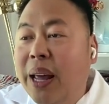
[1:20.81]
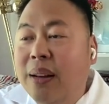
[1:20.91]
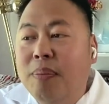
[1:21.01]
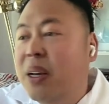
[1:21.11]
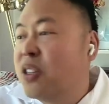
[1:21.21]

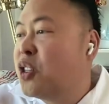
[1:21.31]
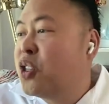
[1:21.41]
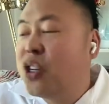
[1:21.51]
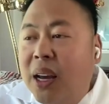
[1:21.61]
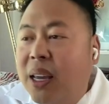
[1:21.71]
And because
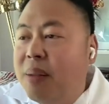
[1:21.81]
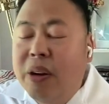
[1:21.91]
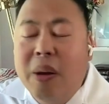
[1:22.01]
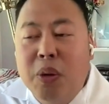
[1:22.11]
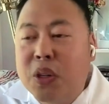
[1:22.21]
mm-hmm. Chuck and
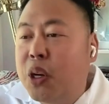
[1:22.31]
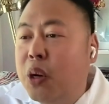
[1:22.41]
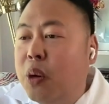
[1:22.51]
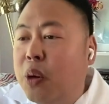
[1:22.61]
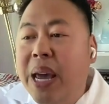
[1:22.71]
Miriam were
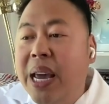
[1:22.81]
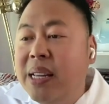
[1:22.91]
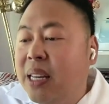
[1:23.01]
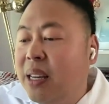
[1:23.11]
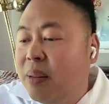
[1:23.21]
so
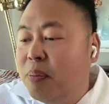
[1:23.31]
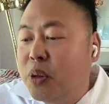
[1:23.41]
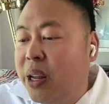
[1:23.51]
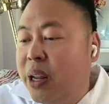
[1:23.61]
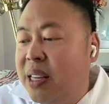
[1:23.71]
amazing in
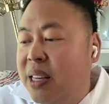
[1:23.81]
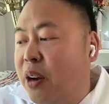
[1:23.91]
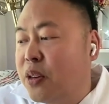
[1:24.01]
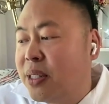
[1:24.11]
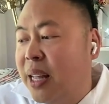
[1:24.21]
portraying these
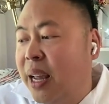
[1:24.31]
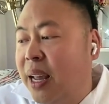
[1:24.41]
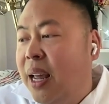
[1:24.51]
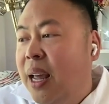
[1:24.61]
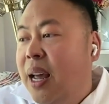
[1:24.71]
characters,
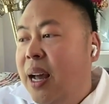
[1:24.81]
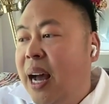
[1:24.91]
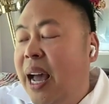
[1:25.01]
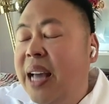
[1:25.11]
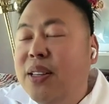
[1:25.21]
like
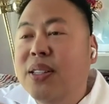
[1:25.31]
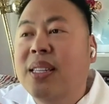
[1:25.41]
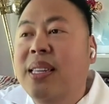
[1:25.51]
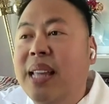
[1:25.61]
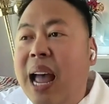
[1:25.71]
I had to
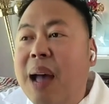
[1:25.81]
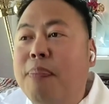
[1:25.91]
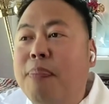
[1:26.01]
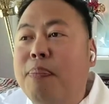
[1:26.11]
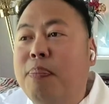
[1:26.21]
snap